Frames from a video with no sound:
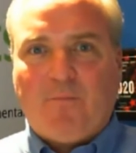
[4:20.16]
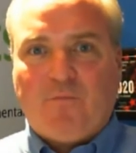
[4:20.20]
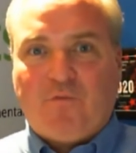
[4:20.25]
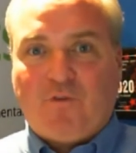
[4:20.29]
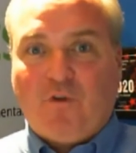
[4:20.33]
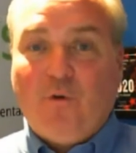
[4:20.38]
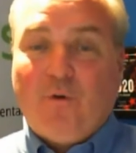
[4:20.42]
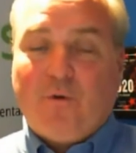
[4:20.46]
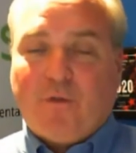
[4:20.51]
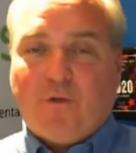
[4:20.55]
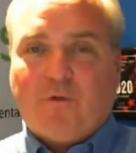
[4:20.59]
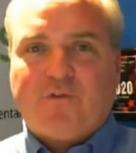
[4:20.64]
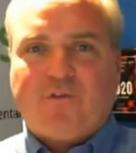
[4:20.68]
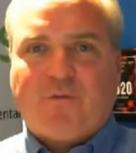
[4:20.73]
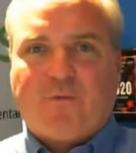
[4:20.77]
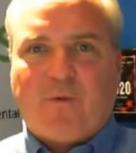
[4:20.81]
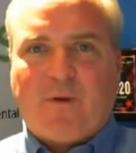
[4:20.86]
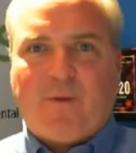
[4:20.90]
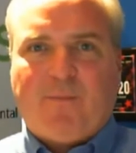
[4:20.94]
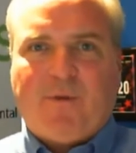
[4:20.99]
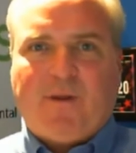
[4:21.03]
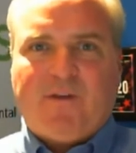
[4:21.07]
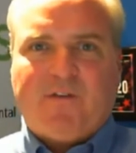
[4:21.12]
two of those
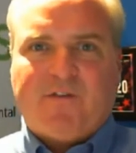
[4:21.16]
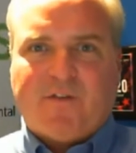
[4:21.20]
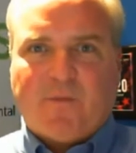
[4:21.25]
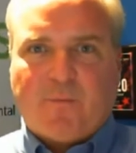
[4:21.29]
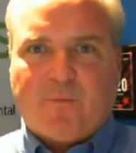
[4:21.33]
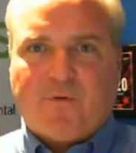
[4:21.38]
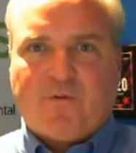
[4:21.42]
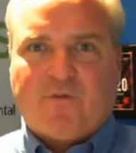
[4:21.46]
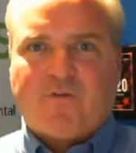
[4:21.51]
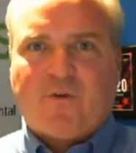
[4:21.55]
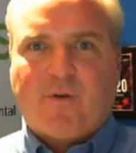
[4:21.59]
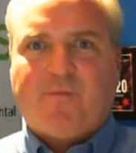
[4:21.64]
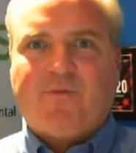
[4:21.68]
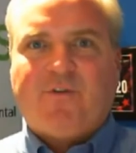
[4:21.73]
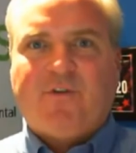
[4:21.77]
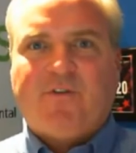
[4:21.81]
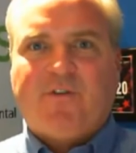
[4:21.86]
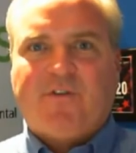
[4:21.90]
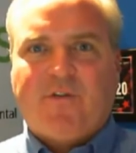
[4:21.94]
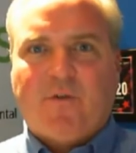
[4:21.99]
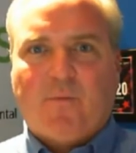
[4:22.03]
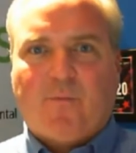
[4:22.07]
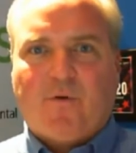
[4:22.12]
3 Ps, the
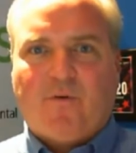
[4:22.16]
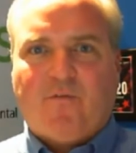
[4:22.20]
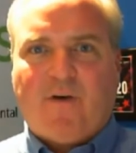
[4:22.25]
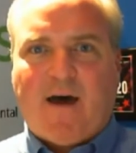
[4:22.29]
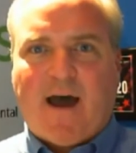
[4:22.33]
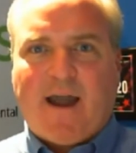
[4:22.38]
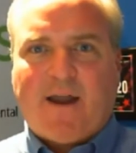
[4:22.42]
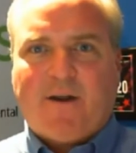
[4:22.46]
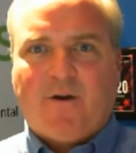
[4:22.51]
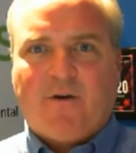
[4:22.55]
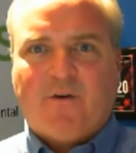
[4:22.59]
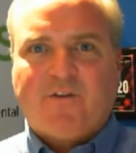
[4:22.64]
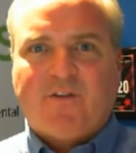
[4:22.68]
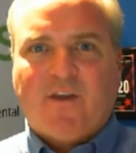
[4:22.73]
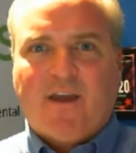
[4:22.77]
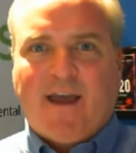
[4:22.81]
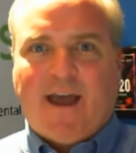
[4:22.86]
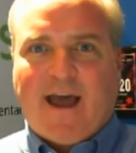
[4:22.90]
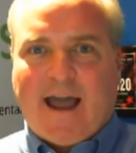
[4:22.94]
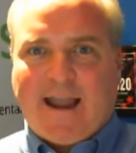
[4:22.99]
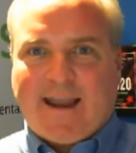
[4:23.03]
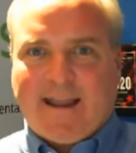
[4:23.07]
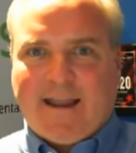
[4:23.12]
prescriptions and the providers,
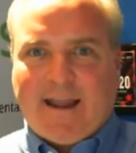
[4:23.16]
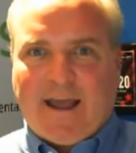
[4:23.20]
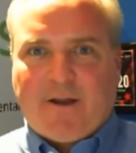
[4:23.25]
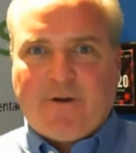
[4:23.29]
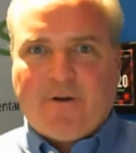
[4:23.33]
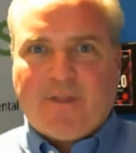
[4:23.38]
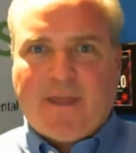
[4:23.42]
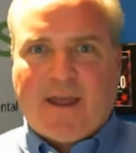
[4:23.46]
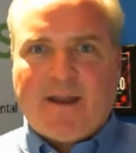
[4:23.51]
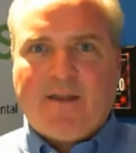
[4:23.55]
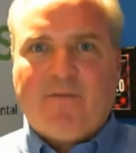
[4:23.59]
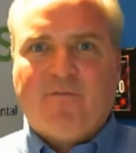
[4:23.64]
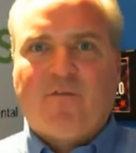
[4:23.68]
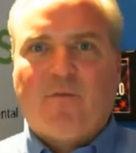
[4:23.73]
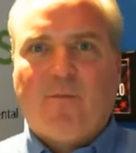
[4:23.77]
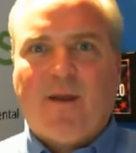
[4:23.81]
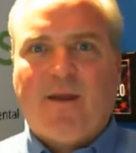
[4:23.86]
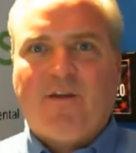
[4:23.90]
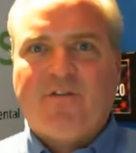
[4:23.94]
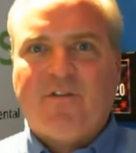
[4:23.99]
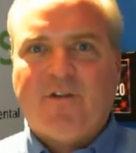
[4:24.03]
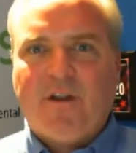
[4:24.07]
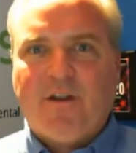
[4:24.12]
I can enter that
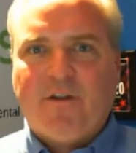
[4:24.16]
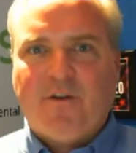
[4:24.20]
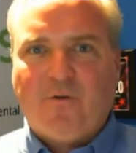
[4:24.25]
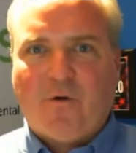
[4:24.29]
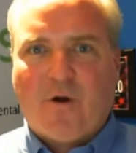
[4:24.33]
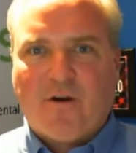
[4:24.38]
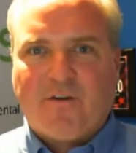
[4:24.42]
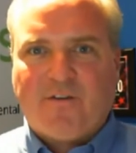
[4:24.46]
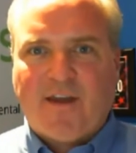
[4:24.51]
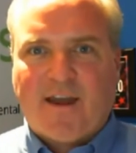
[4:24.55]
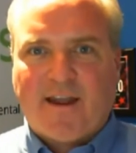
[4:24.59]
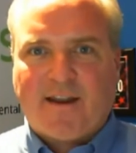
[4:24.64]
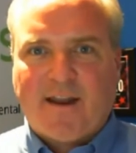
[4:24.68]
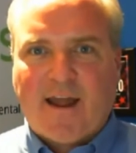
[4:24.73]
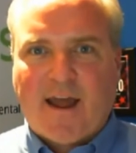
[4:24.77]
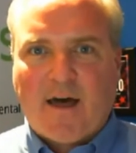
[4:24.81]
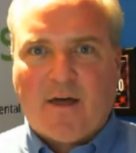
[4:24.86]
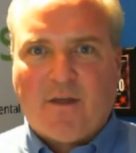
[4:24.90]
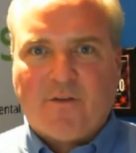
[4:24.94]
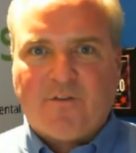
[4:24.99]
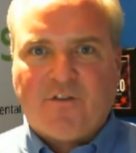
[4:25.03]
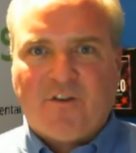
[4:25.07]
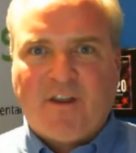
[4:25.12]
information into our
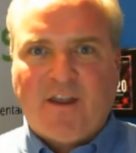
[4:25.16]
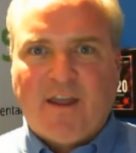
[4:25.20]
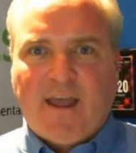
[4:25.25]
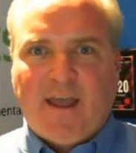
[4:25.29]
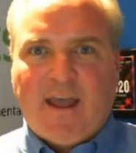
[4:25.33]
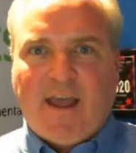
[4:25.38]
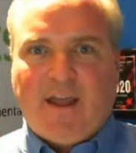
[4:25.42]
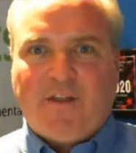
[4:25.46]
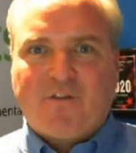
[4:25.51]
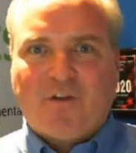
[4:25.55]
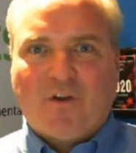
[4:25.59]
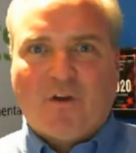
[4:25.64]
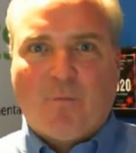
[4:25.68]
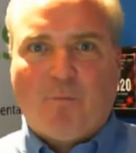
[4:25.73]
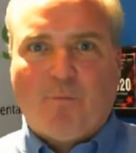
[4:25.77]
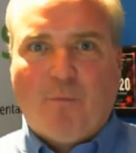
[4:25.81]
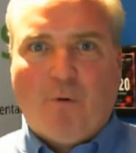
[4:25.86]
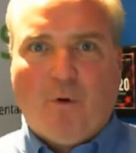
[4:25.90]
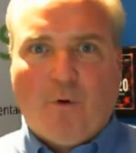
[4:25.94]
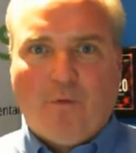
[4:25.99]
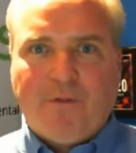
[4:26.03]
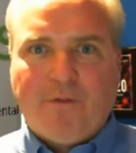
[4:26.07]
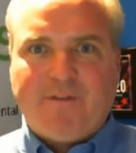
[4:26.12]
technology. It's going to
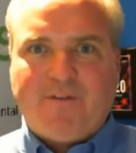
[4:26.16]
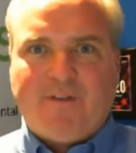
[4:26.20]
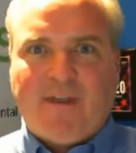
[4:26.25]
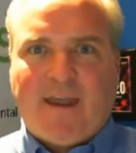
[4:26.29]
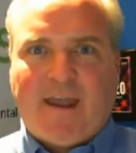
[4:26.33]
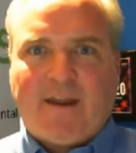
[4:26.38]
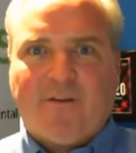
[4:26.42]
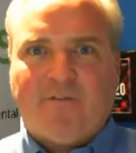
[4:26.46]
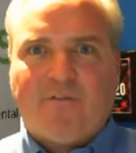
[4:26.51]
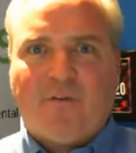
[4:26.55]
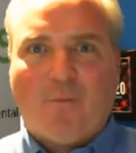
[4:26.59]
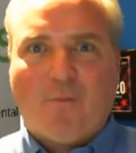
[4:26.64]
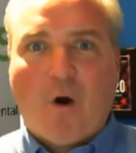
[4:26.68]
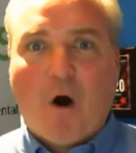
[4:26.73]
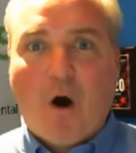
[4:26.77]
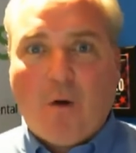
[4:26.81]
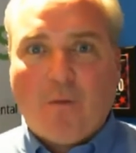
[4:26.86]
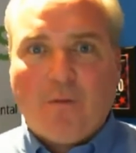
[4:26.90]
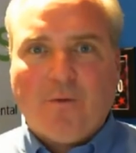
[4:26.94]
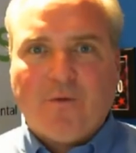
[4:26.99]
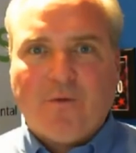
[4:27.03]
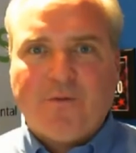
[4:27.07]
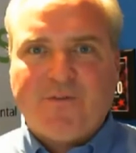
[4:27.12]
pull the data from
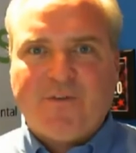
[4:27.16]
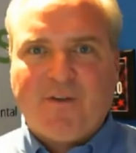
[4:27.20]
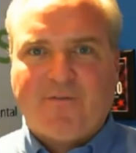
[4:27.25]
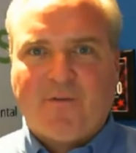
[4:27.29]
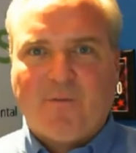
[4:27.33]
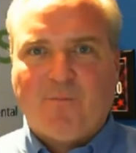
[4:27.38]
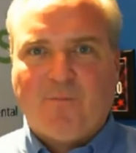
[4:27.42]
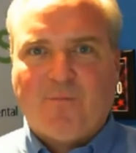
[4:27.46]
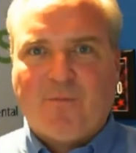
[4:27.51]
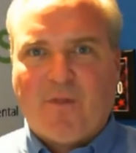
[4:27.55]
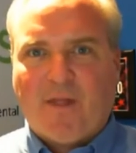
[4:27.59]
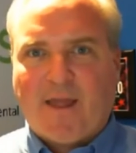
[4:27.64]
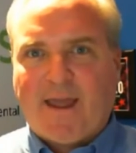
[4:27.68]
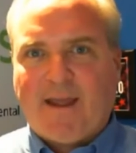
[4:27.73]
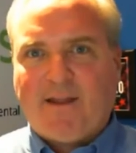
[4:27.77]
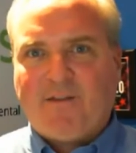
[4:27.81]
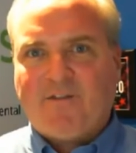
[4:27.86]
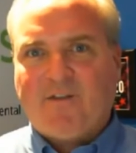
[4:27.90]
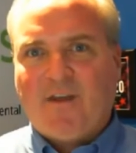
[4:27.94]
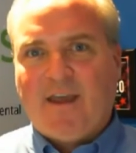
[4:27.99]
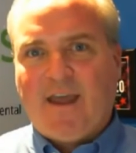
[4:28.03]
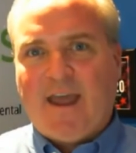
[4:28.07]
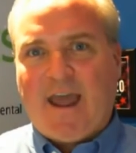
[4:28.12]
all those different
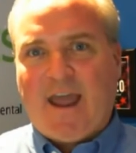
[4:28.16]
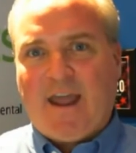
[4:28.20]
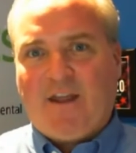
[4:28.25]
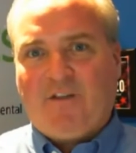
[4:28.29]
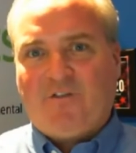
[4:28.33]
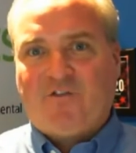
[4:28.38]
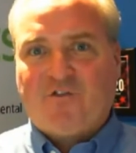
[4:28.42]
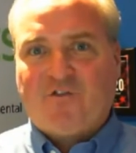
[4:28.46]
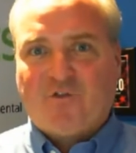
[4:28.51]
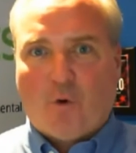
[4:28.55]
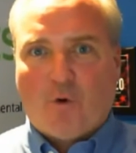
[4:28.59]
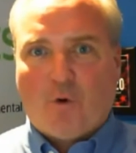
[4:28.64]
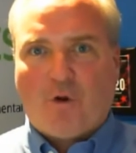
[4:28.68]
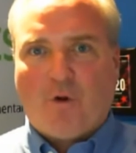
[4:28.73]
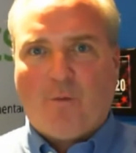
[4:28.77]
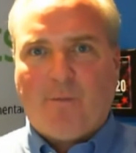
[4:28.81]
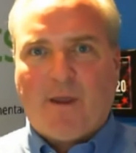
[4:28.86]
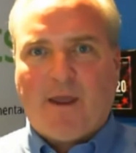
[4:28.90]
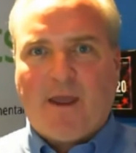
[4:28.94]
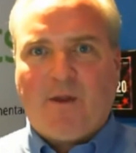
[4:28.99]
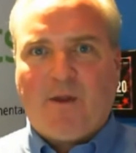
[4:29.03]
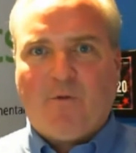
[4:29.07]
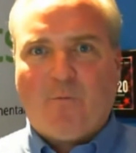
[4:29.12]
plans and sort
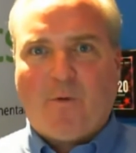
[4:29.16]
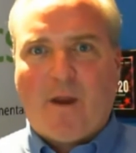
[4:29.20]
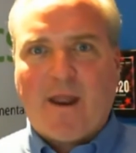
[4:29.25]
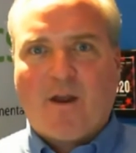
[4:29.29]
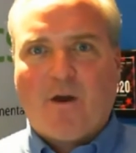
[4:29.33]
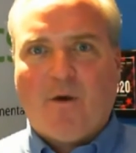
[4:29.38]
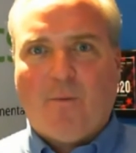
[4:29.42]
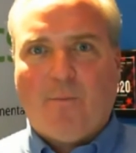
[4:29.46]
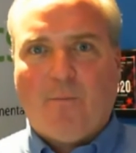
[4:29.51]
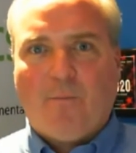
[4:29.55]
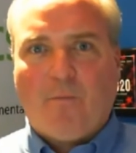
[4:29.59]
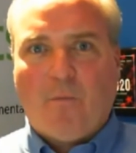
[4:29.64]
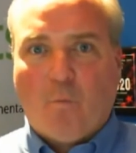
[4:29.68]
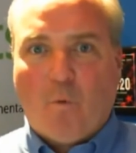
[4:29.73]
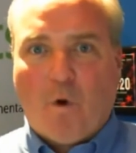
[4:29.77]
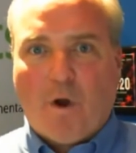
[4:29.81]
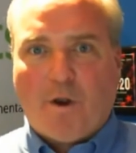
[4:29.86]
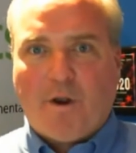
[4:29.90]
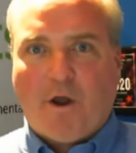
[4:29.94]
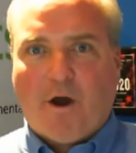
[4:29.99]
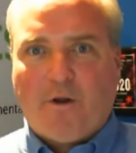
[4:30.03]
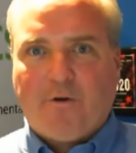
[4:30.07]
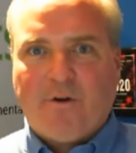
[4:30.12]
them and rank them
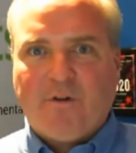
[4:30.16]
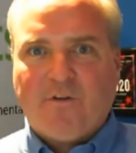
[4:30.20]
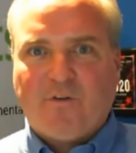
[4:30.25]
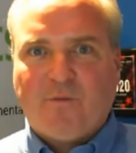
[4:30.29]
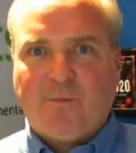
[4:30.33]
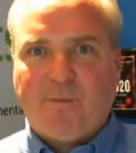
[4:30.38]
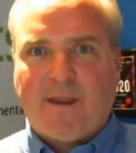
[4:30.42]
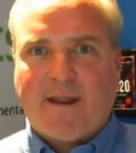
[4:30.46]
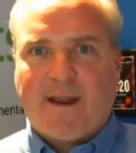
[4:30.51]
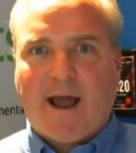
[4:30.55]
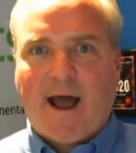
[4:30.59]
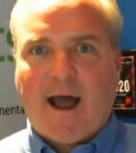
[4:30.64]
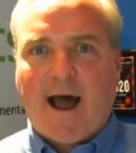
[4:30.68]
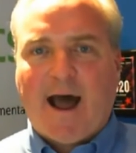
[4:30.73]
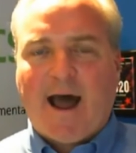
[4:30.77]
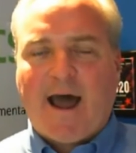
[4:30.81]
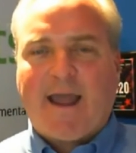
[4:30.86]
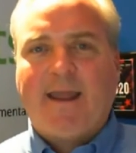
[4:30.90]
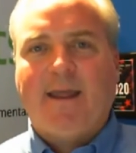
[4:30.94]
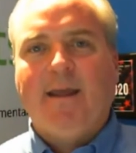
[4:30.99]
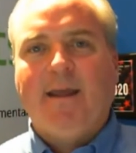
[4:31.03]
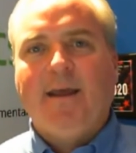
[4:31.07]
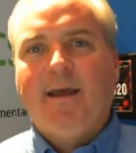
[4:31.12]
100 as being
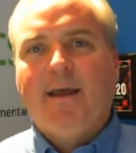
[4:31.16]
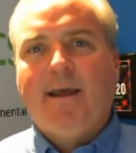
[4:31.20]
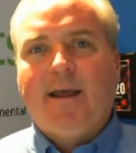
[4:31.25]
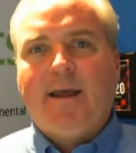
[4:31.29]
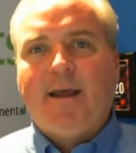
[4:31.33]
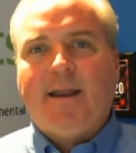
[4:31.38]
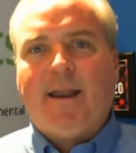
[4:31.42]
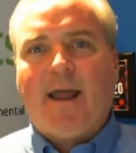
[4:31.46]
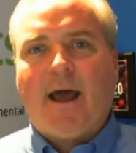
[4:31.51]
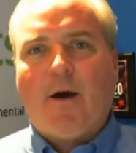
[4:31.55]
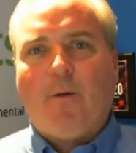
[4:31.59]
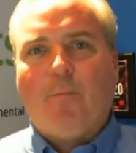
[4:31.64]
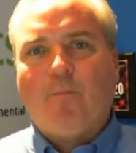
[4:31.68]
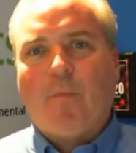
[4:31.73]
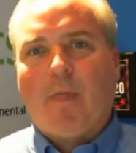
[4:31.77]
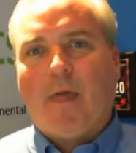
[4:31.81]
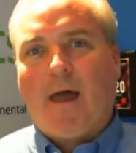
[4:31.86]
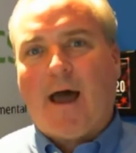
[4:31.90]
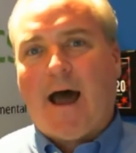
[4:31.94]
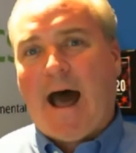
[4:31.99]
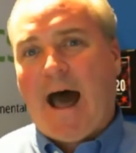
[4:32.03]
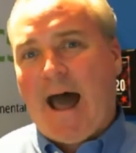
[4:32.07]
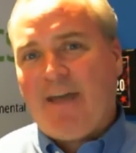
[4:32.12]
high. Now,
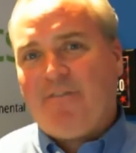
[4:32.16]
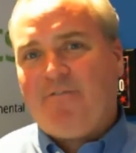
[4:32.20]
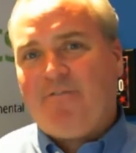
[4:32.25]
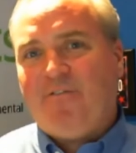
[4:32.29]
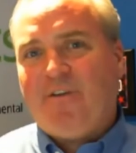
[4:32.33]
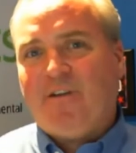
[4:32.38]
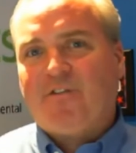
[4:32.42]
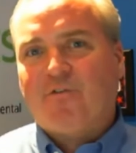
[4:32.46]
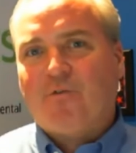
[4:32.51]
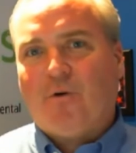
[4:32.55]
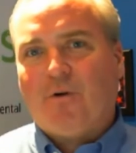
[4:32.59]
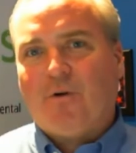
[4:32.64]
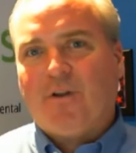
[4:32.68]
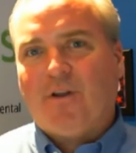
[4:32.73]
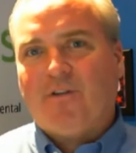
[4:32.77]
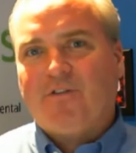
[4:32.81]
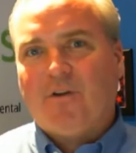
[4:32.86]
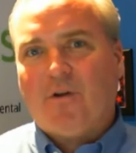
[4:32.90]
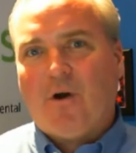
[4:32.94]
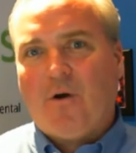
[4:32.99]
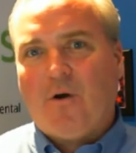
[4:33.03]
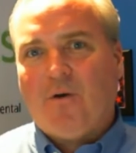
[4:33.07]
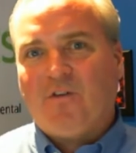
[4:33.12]
a high fit score
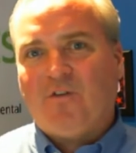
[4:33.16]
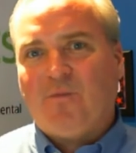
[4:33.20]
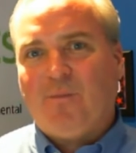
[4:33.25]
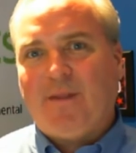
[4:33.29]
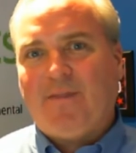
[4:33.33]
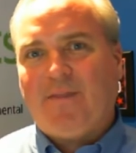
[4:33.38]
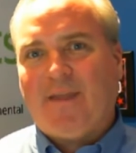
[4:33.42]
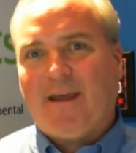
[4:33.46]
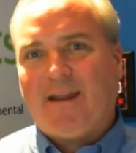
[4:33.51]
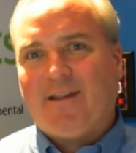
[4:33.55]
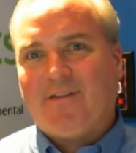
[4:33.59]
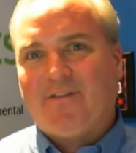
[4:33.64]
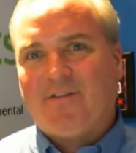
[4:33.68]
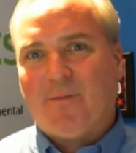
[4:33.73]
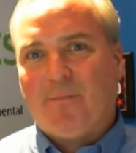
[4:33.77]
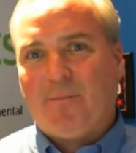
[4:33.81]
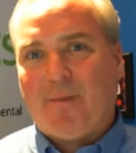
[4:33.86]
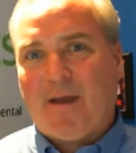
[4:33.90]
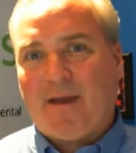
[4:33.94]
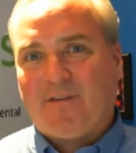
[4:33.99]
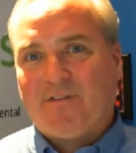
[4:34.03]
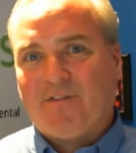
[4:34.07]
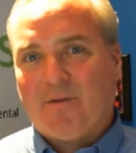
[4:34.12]
doesn't always mean that it's the
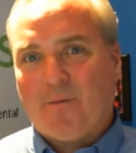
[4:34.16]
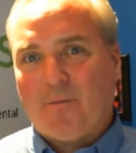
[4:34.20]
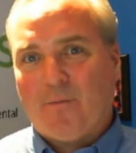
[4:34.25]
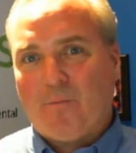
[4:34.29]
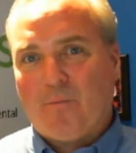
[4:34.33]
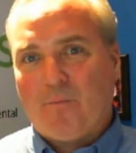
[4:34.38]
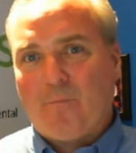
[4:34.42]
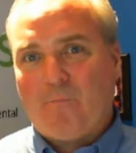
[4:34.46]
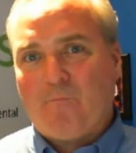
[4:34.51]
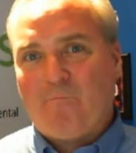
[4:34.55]
best